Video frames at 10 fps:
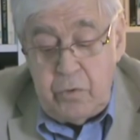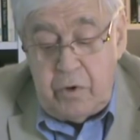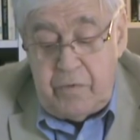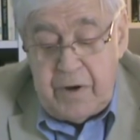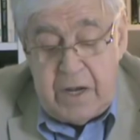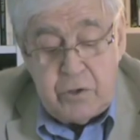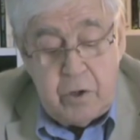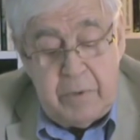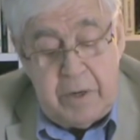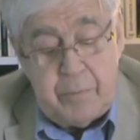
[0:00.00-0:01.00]
not find
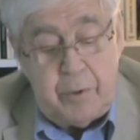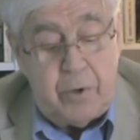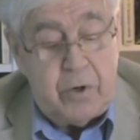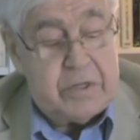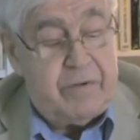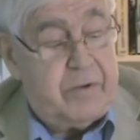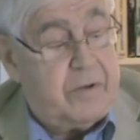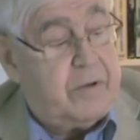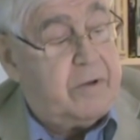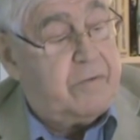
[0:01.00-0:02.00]
so many
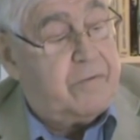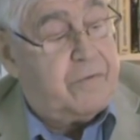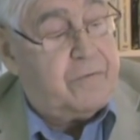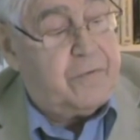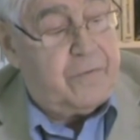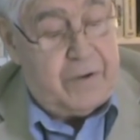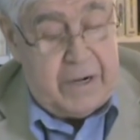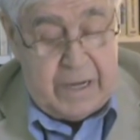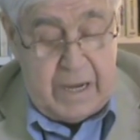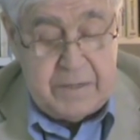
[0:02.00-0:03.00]

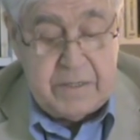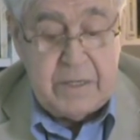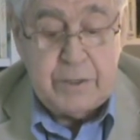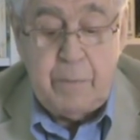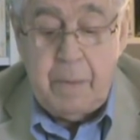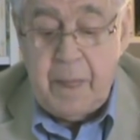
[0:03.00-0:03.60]
Propoxyphene cases.